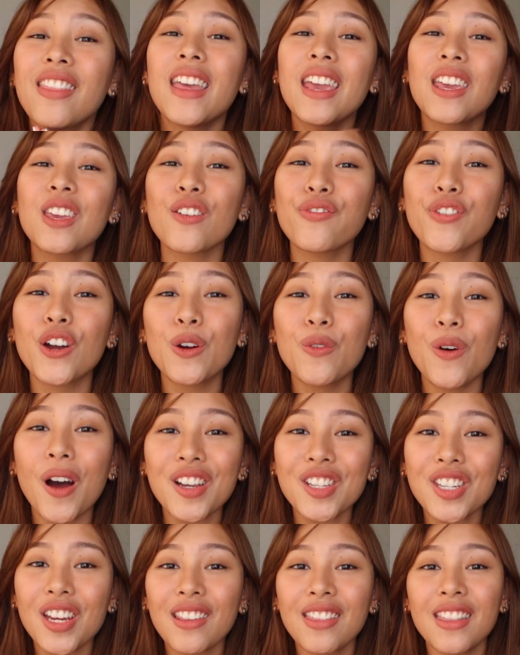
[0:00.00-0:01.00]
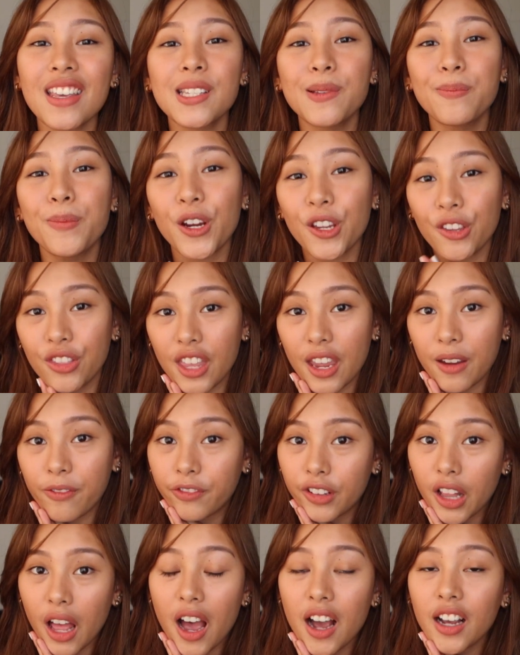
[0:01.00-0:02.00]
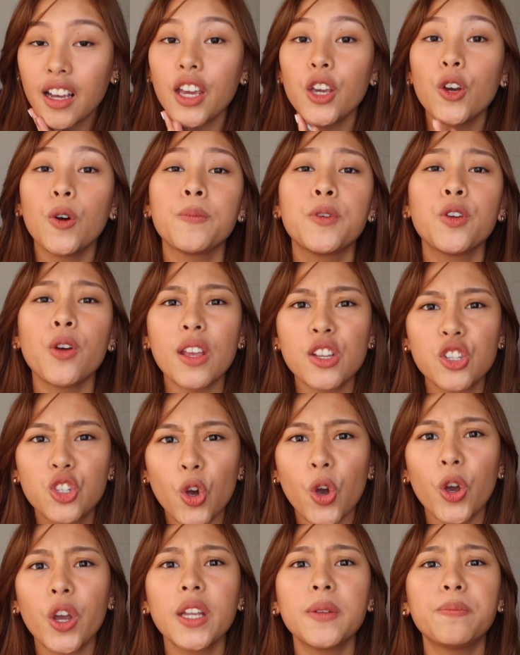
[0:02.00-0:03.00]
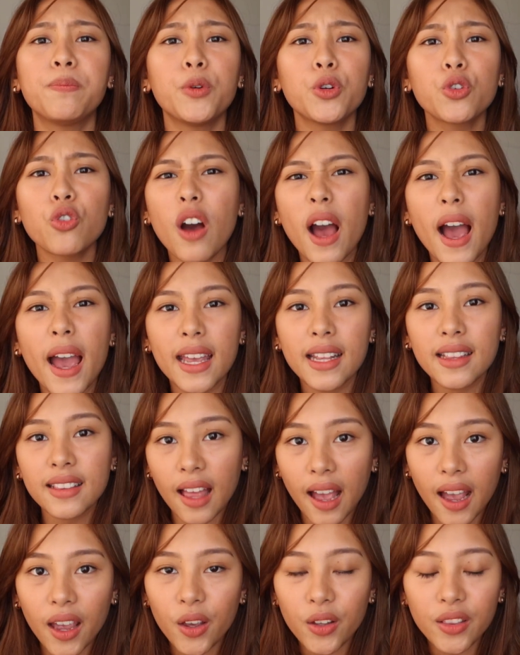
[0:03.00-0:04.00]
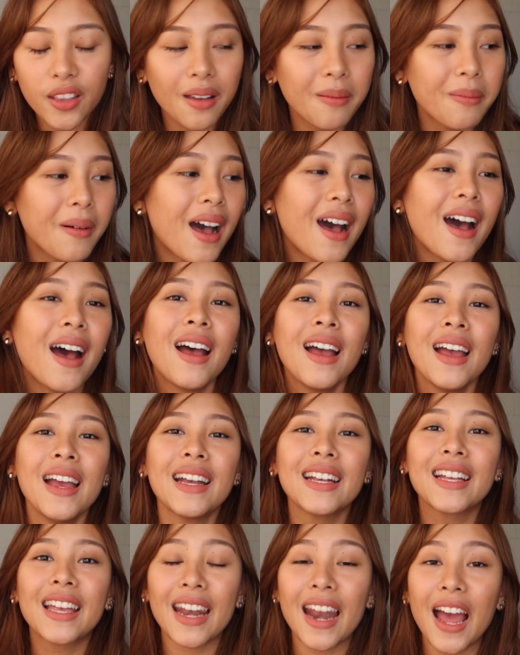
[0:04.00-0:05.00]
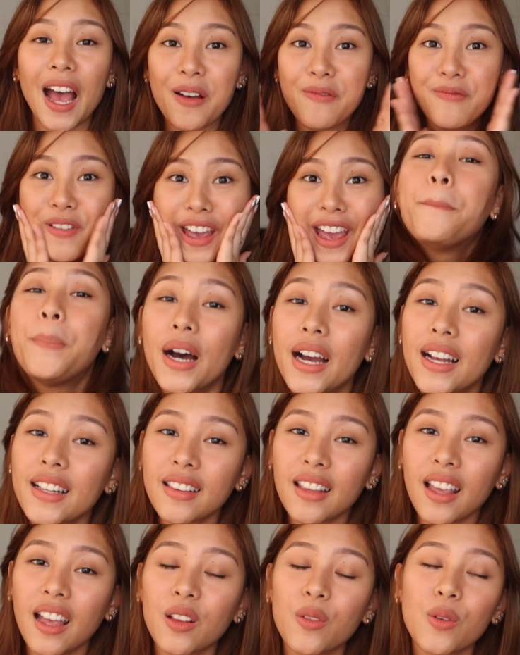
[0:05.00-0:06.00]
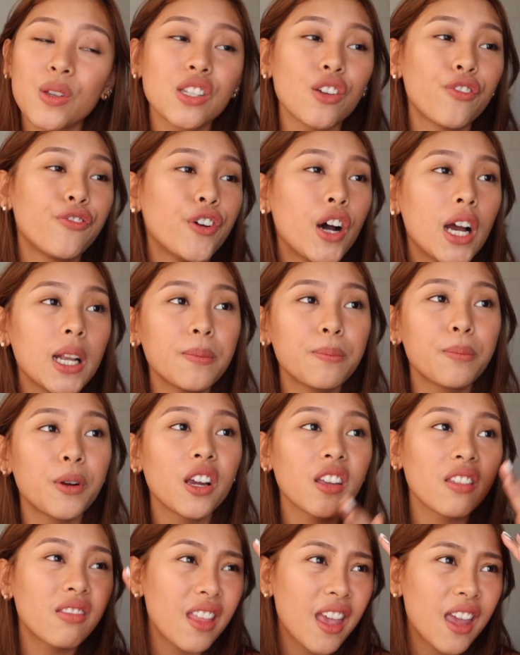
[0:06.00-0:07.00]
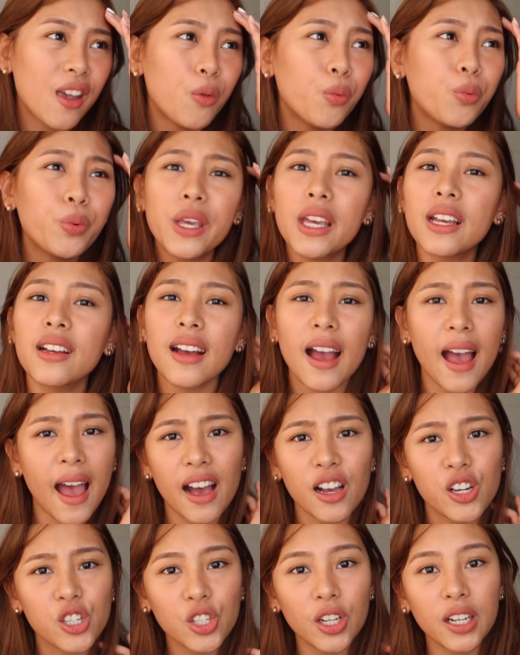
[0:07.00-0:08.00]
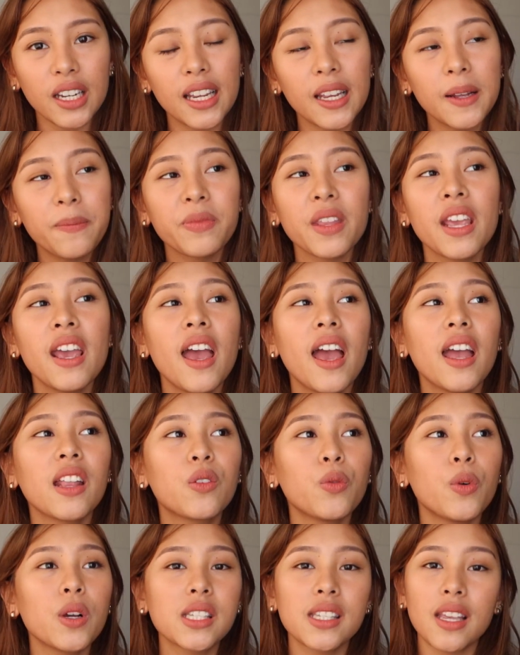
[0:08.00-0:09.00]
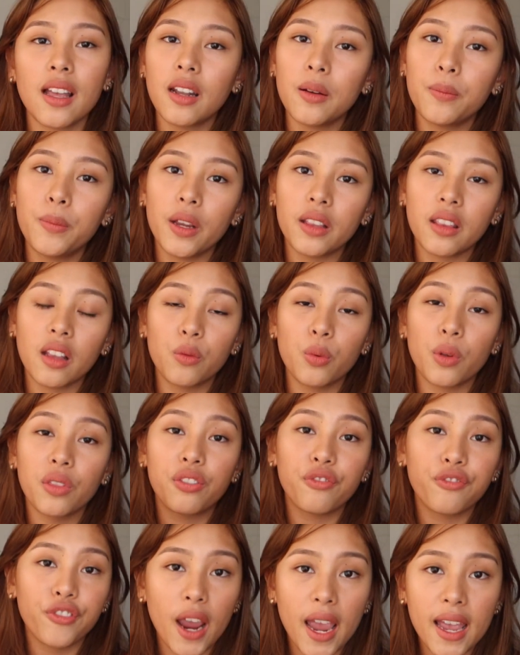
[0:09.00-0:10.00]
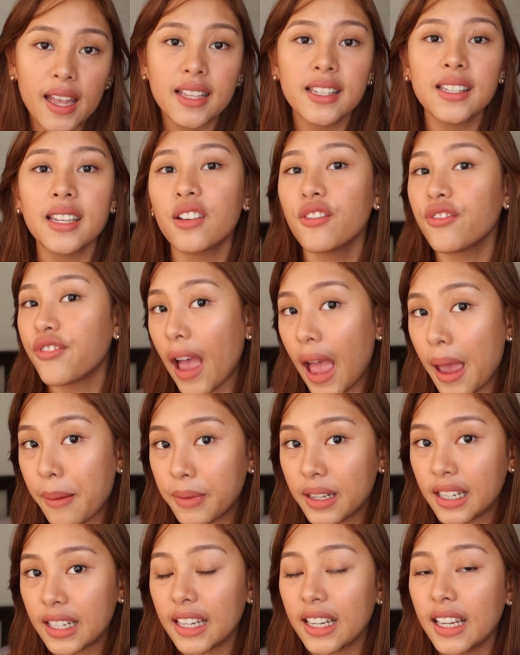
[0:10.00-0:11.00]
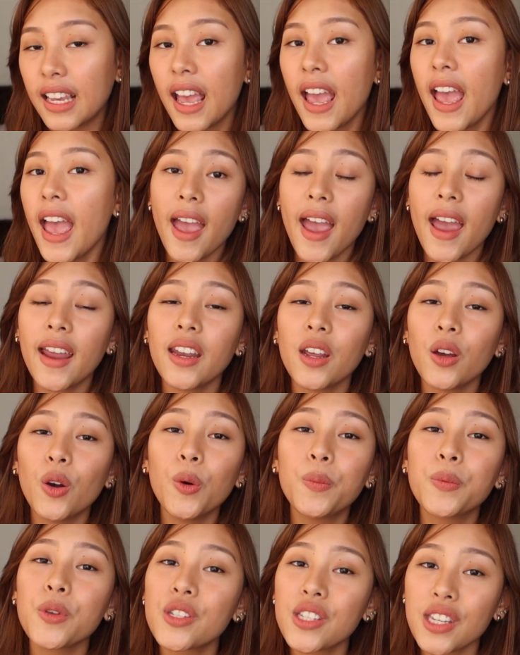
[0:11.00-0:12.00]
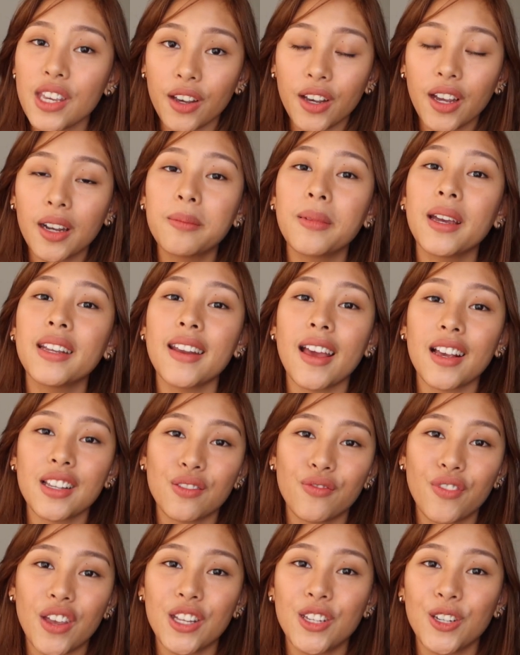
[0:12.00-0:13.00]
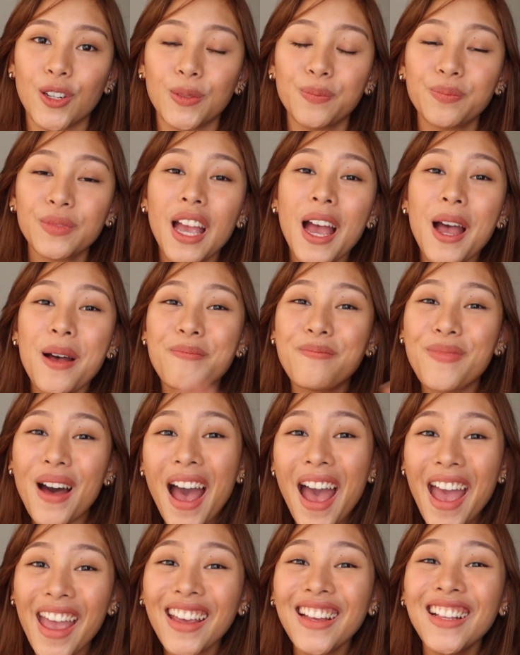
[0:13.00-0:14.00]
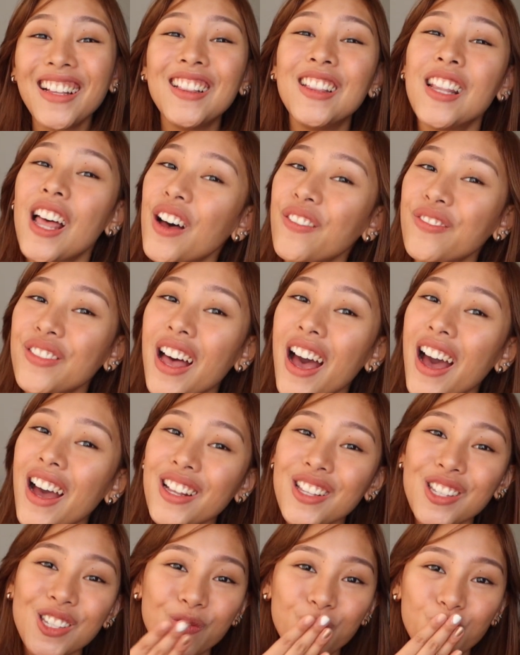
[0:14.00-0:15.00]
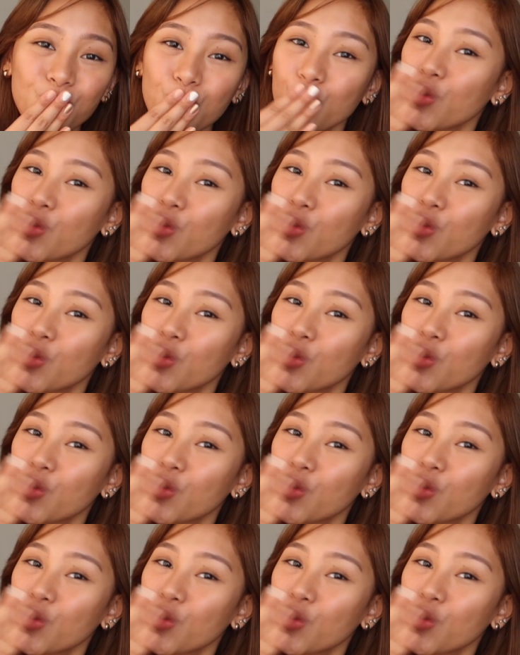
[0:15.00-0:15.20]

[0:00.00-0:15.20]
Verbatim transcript: Thank you for watching this birthday vlog. I hope you enjoyed. Puro kain tayo, diba? Grabe. But it was a fun birthday week, actually. It was celebrated with friends and family. And I hope to see you again in my next video. Bye! Love lots!